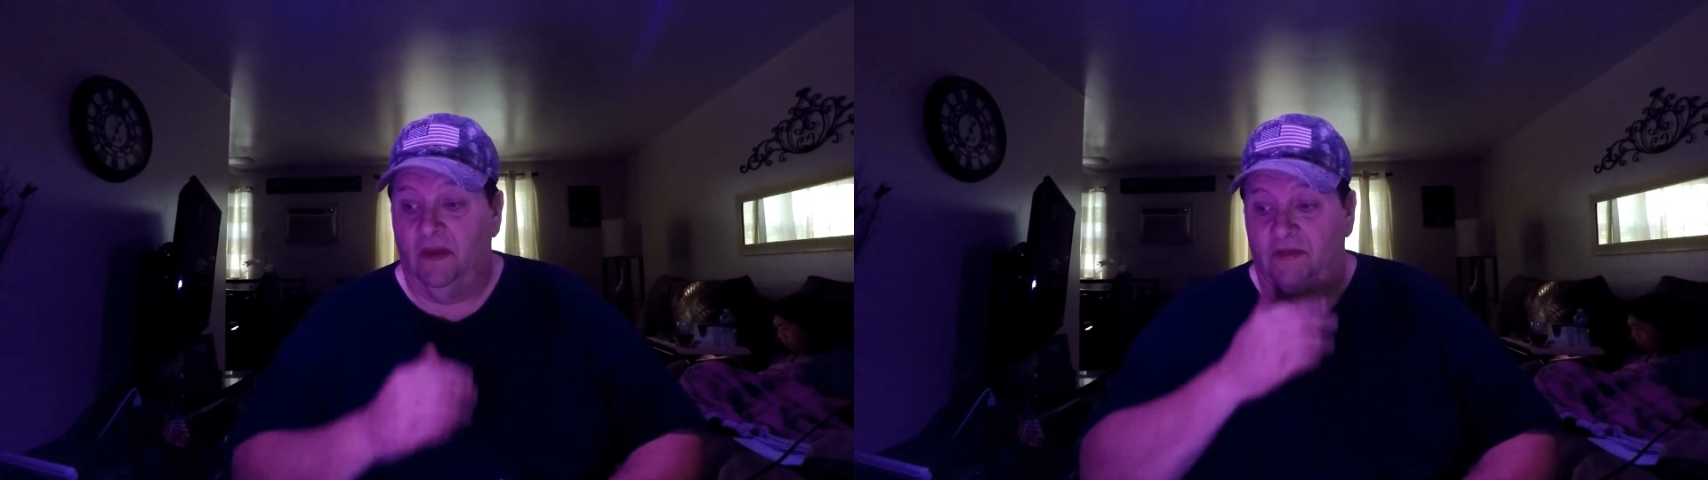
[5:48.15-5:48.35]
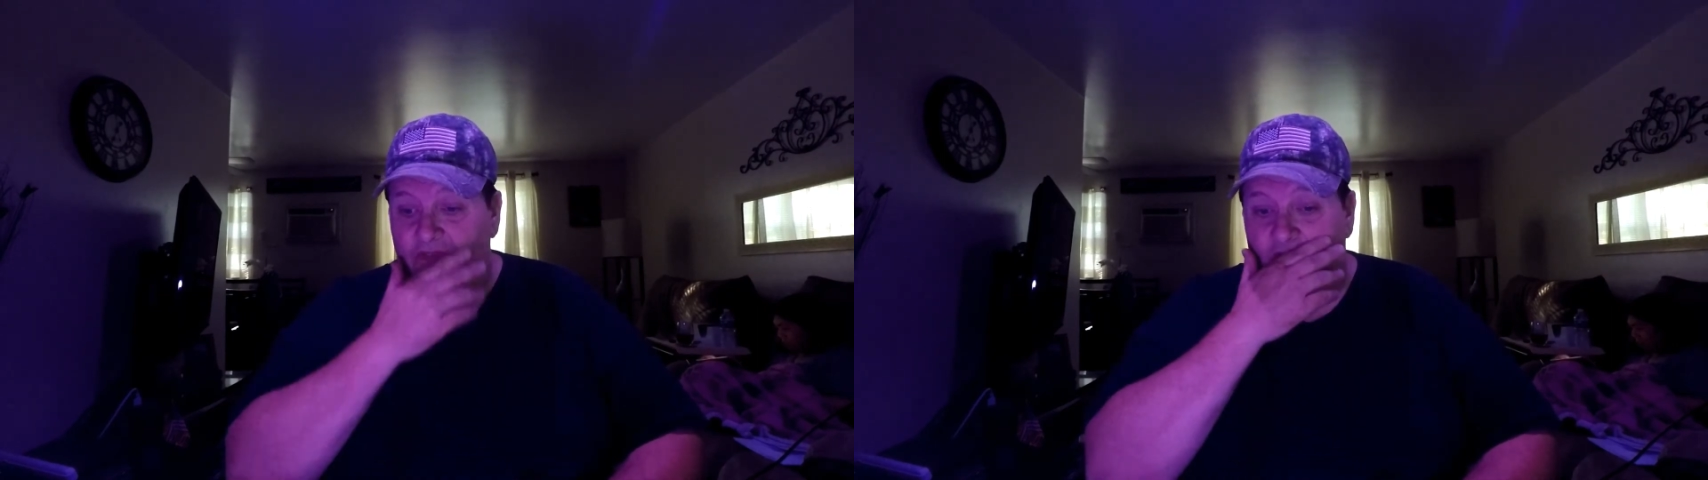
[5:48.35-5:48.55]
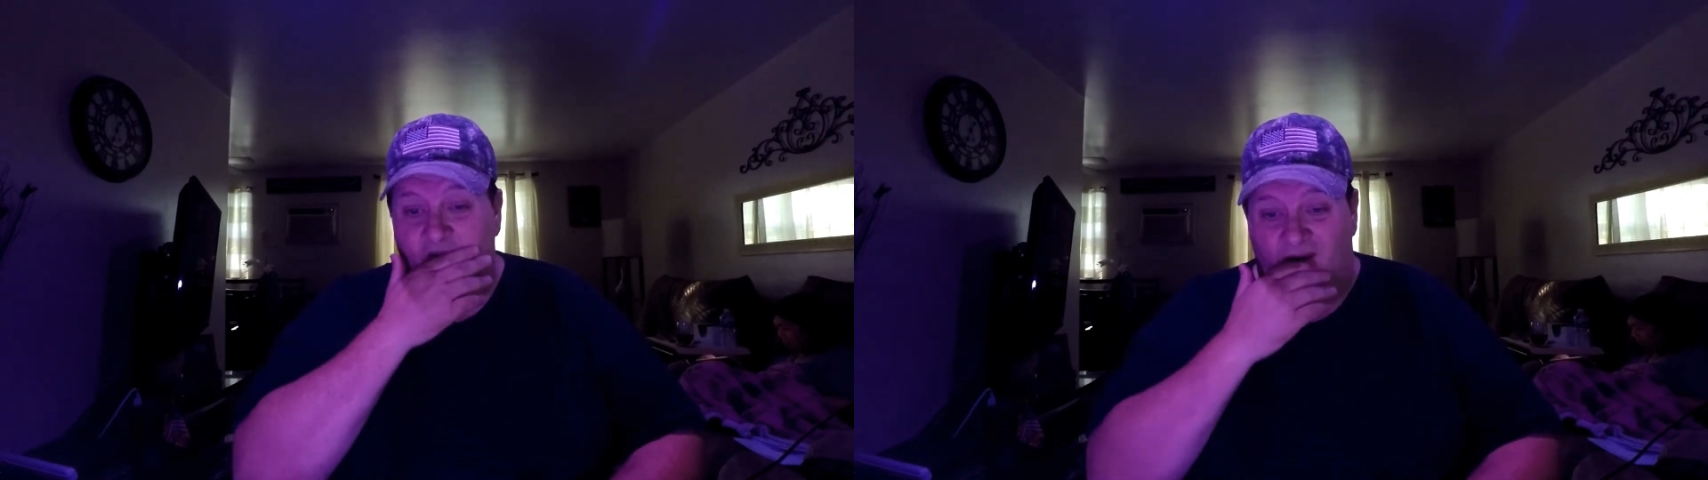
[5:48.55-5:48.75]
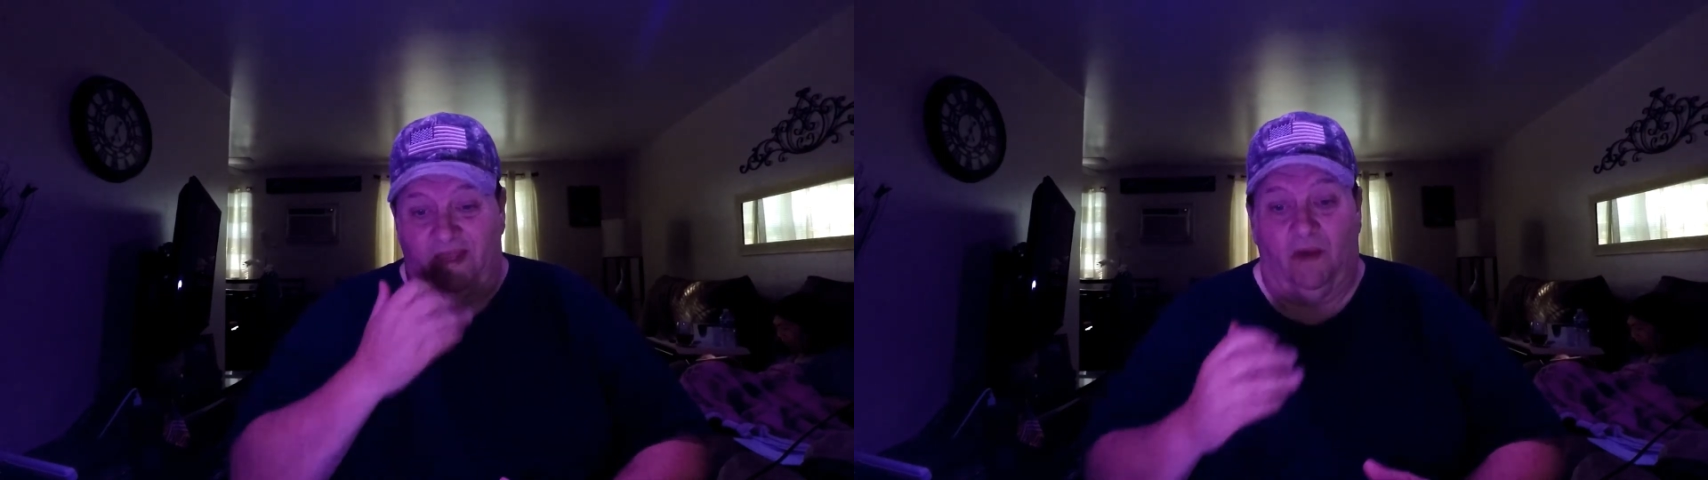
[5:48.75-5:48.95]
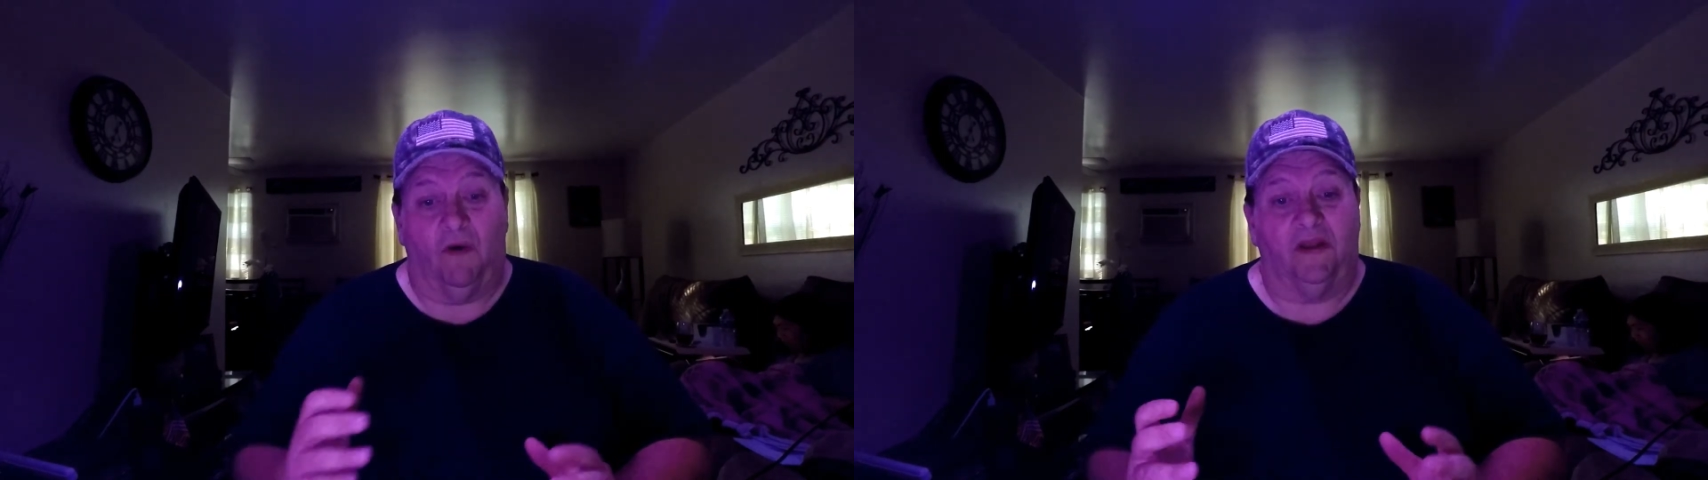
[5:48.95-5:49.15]
So
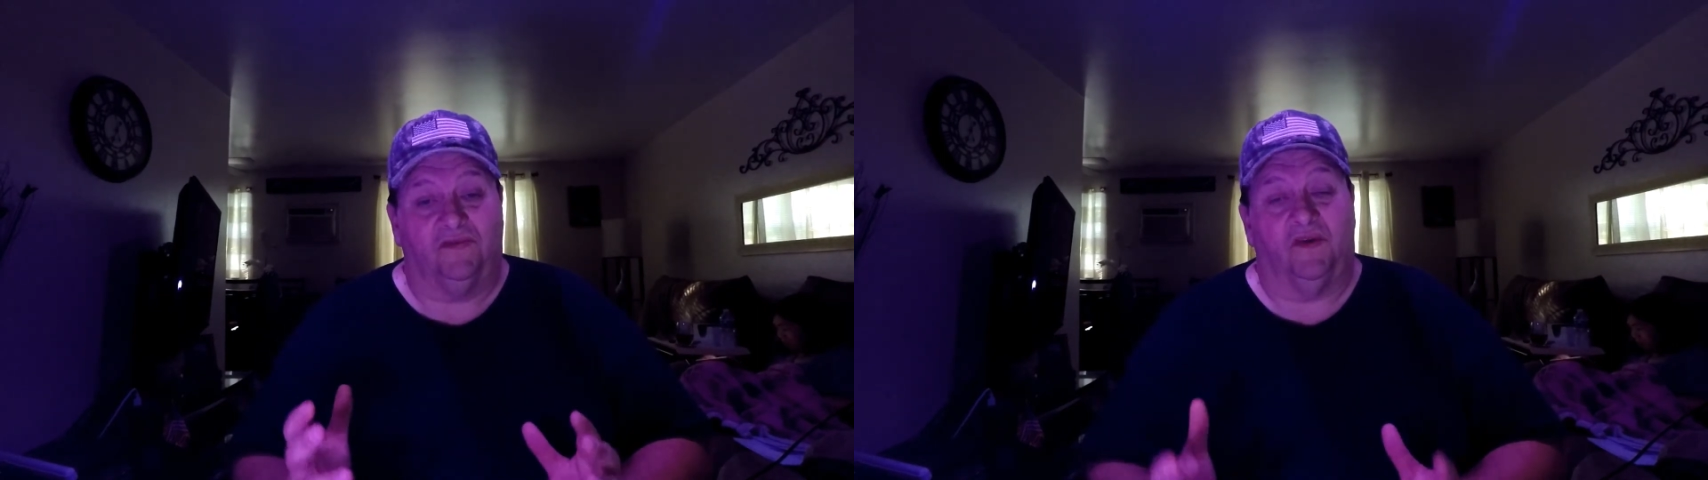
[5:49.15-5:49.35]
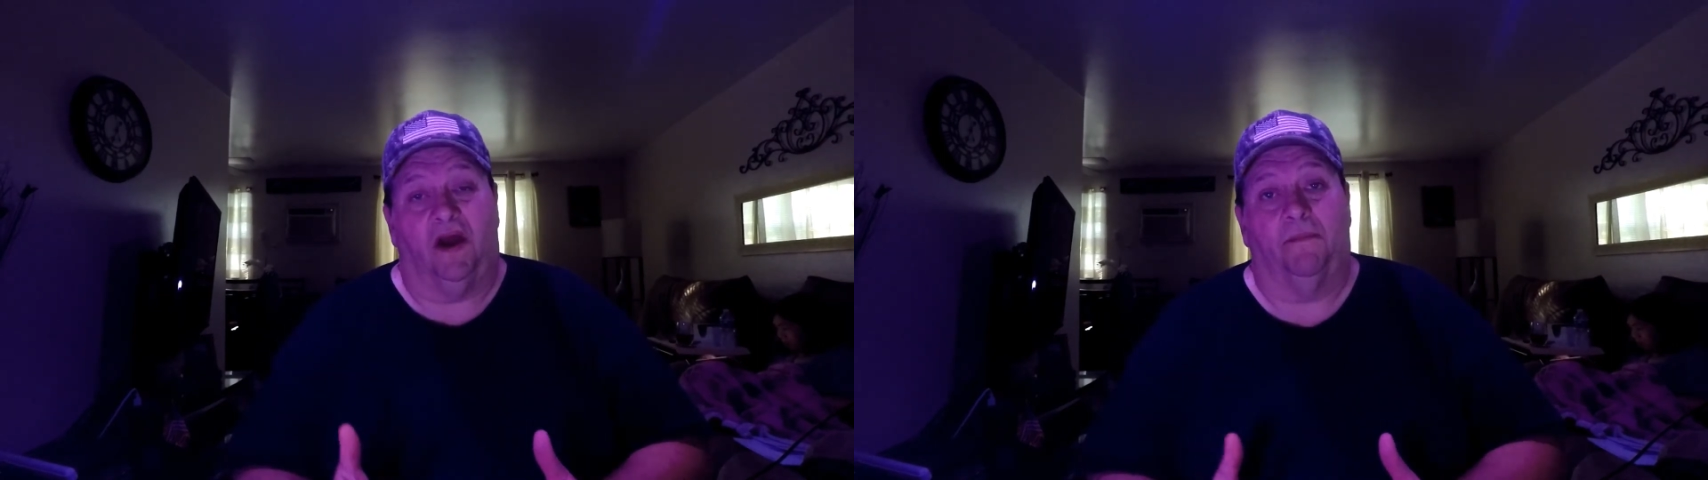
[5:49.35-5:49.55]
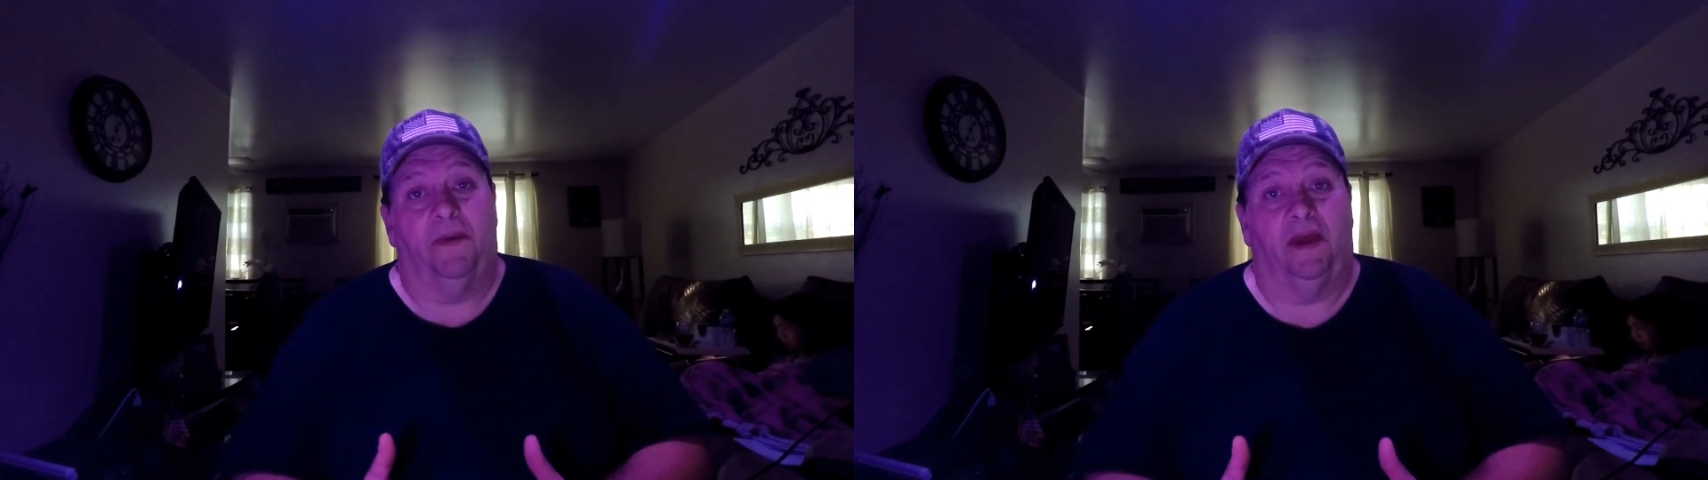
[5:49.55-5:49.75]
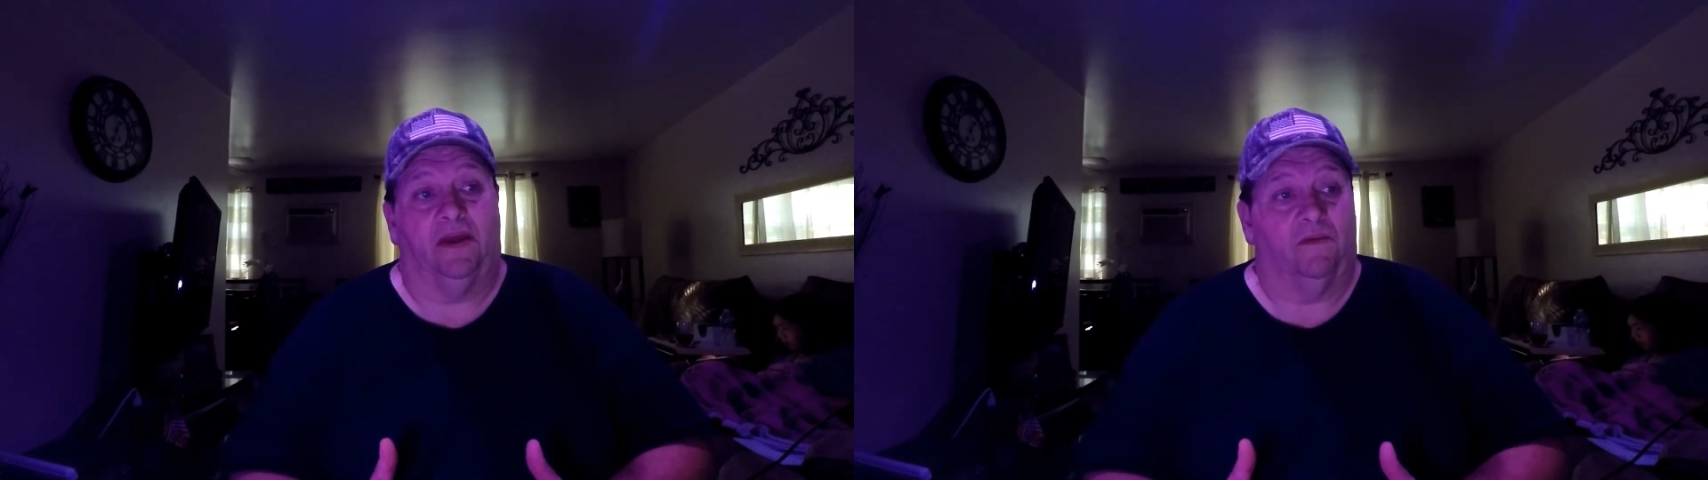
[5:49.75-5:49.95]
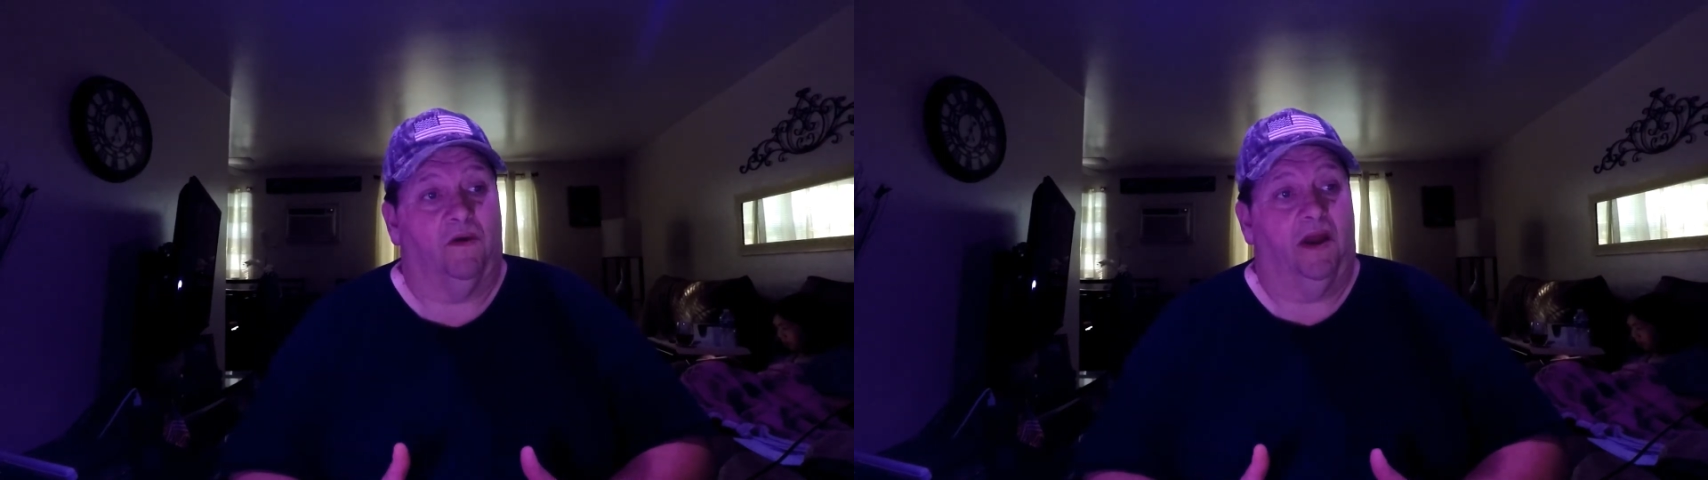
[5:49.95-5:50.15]
they want to try to make
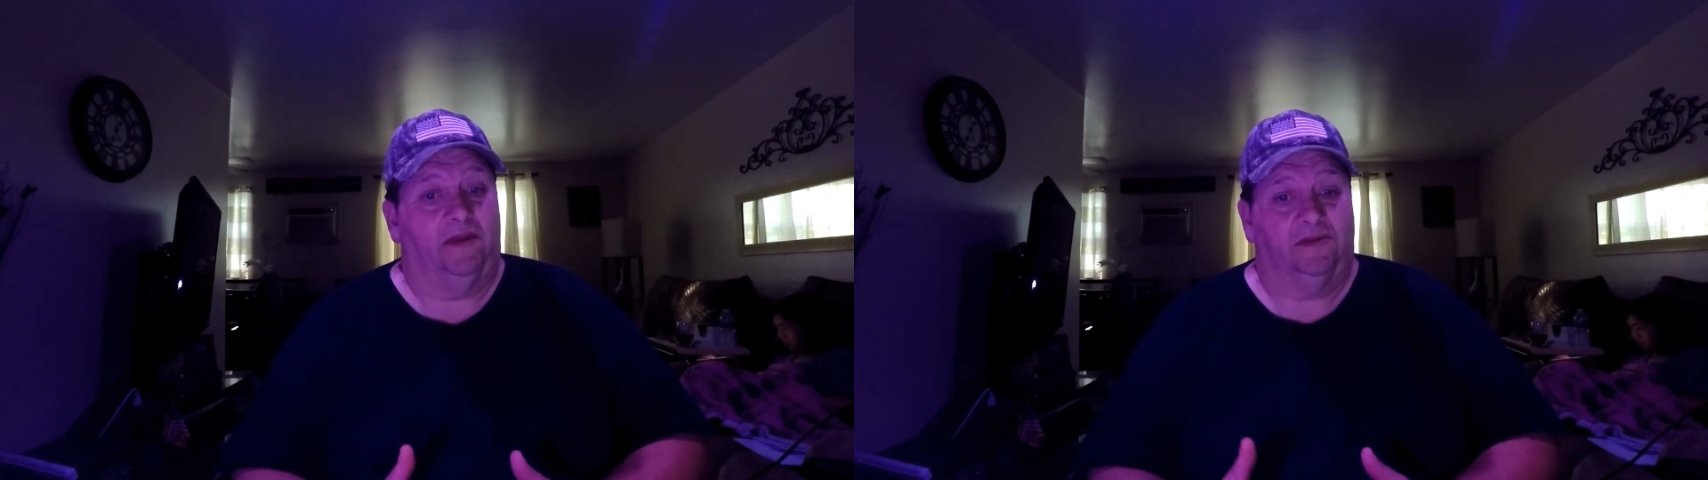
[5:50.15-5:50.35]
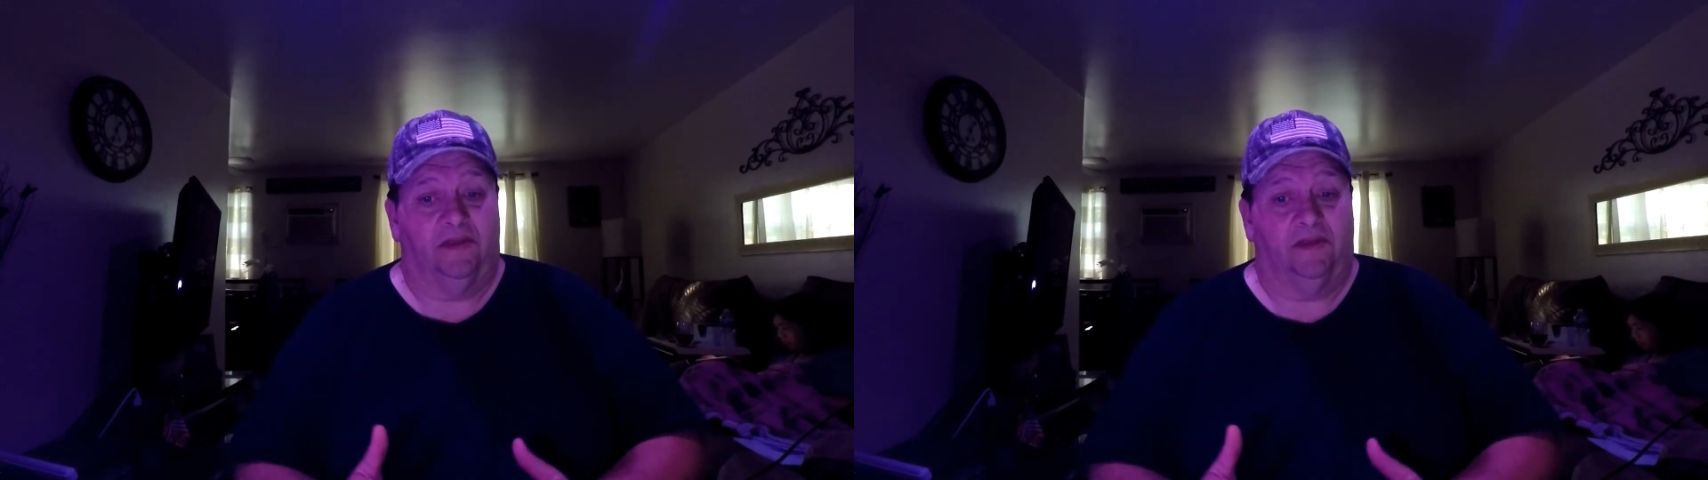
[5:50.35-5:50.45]
it right.